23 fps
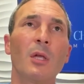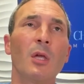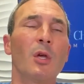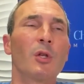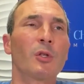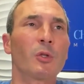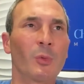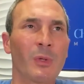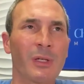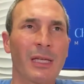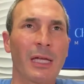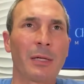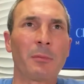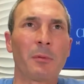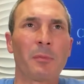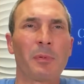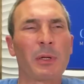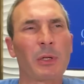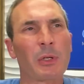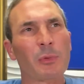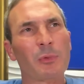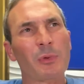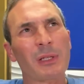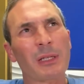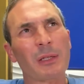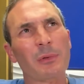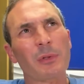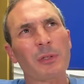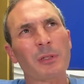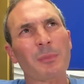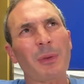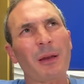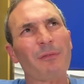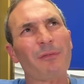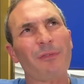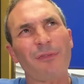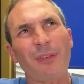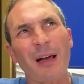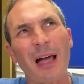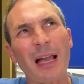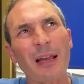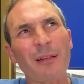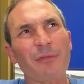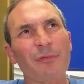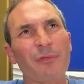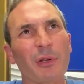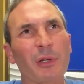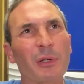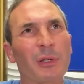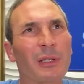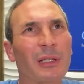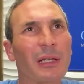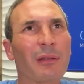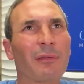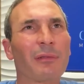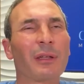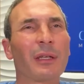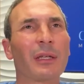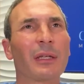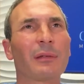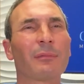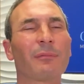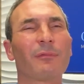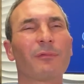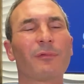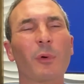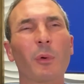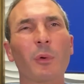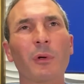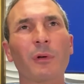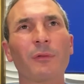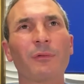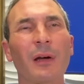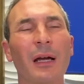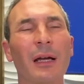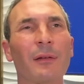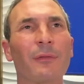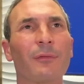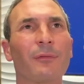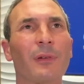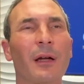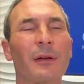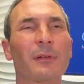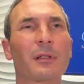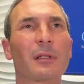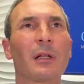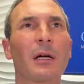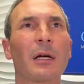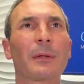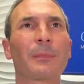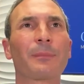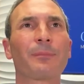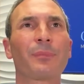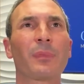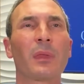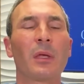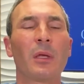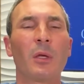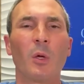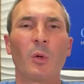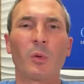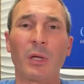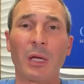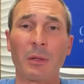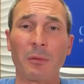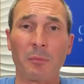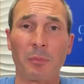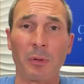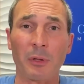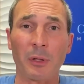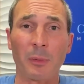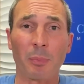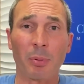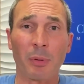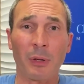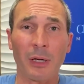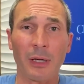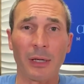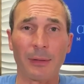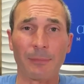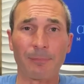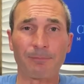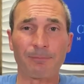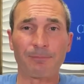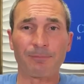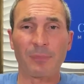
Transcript: So we came up here. We, it was about five thirty, I think, four or five five o'clock. Came up here to pray.